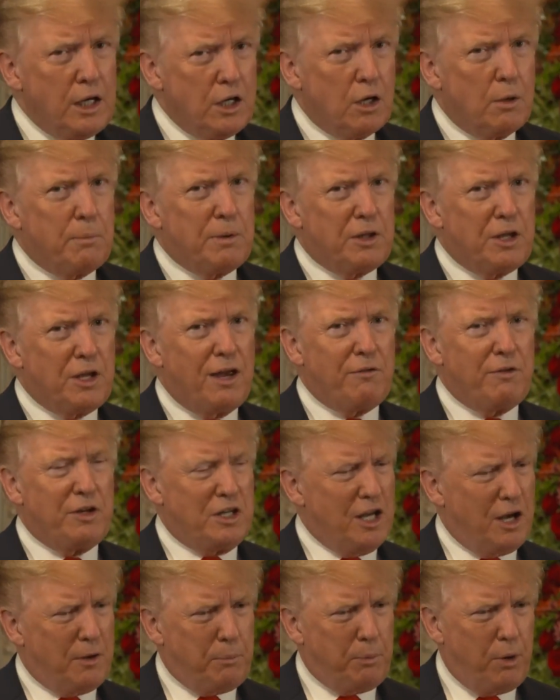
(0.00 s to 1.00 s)
I know, but they have a
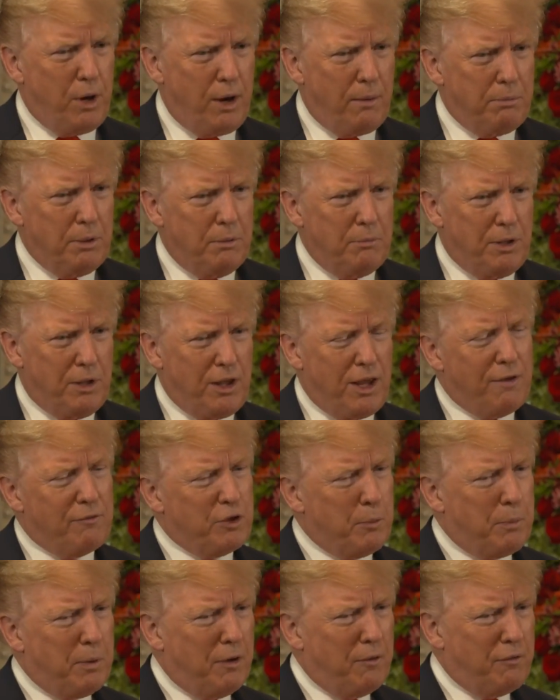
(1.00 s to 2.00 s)
debt problem, and they have
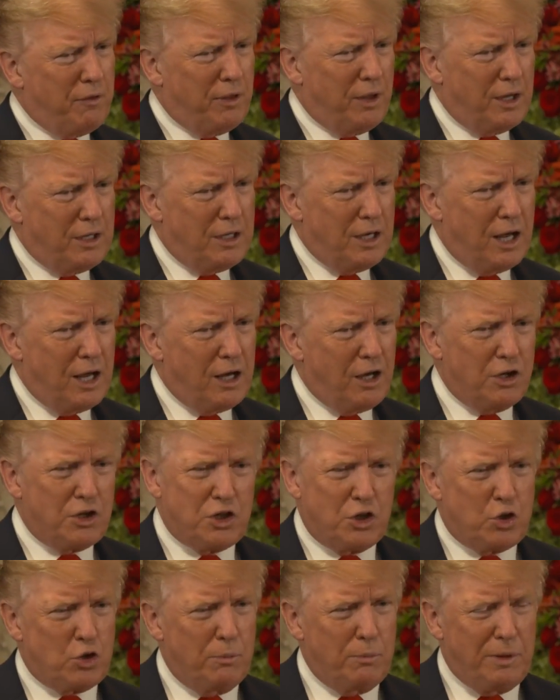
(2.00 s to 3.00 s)
to pay for that debt. It's
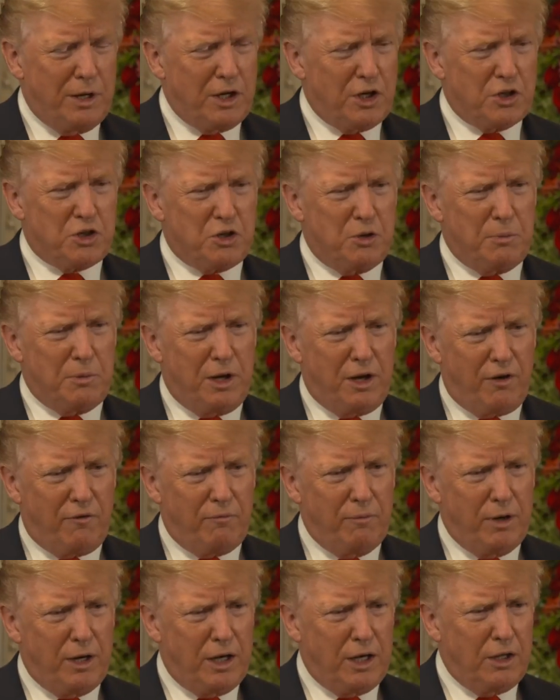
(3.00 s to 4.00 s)
a tremendous amount of
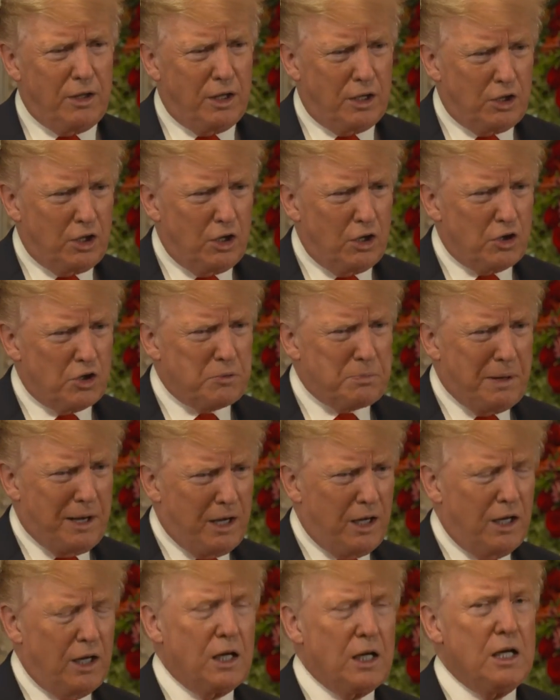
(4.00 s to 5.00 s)
money that they're
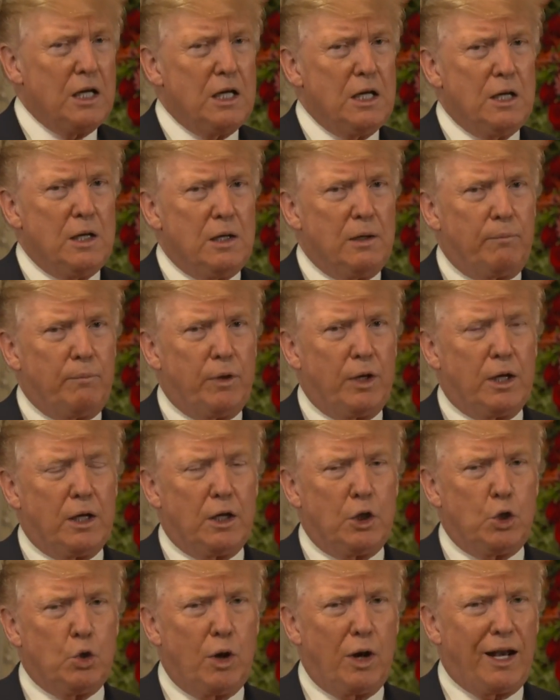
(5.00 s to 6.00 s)
spending.
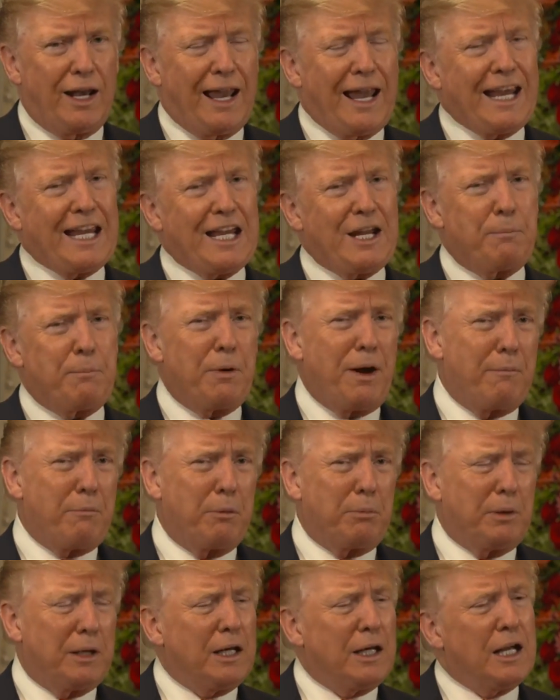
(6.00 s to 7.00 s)
Do I like it?
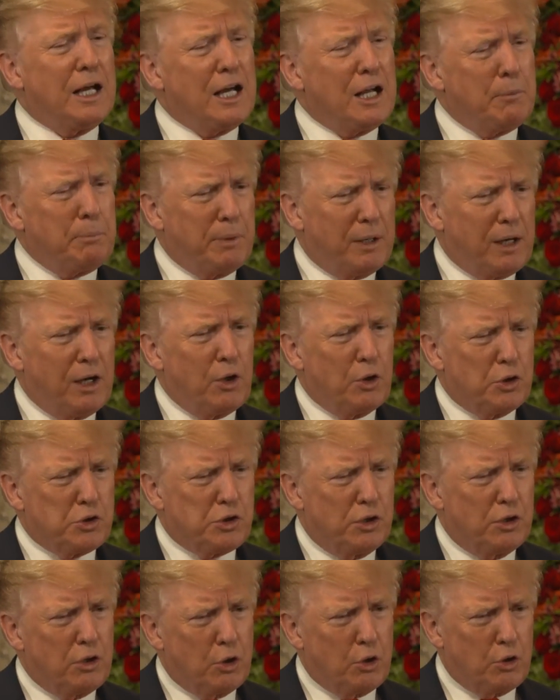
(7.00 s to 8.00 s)
Probably not, but I
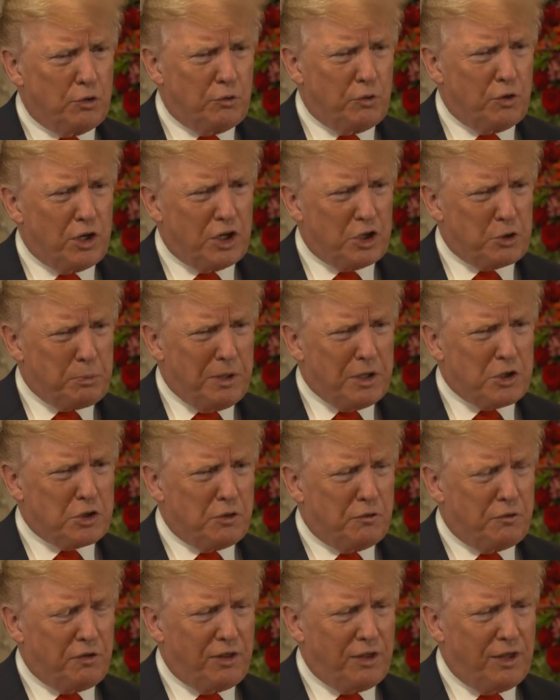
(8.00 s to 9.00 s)
also know it's very
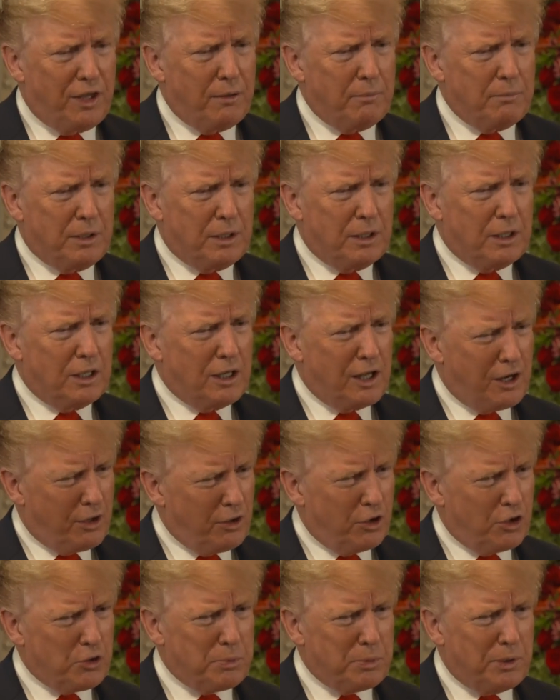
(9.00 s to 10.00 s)
expensive for them, and a lot of
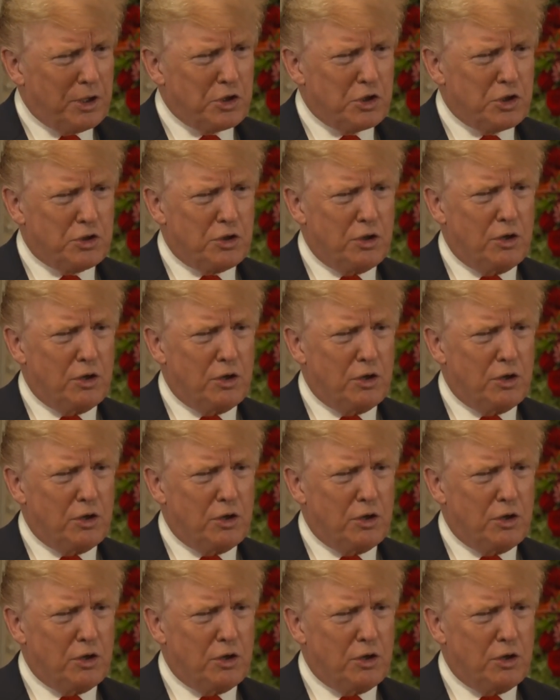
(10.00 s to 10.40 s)
those places